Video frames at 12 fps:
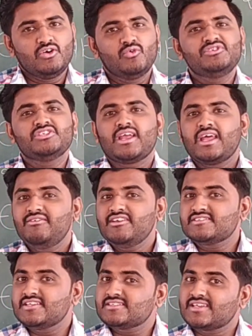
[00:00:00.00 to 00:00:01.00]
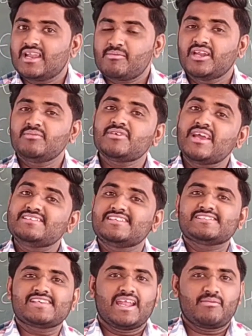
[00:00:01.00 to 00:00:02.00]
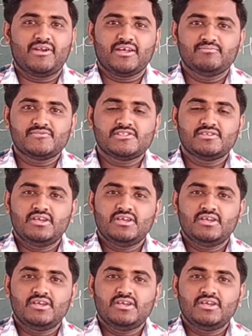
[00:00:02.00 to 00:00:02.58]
which are having 6 carbon atoms and 6 carbon atoms.